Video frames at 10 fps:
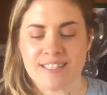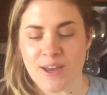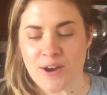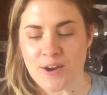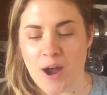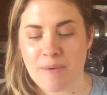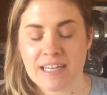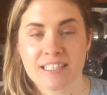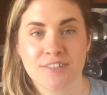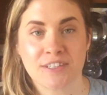So I'm
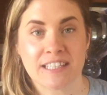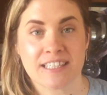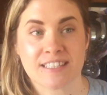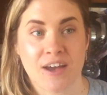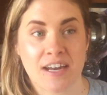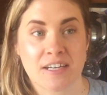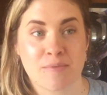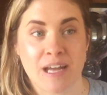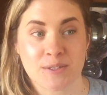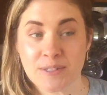actually really excited
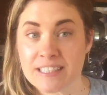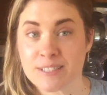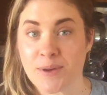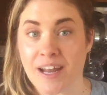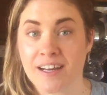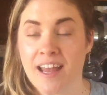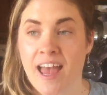about doing this one,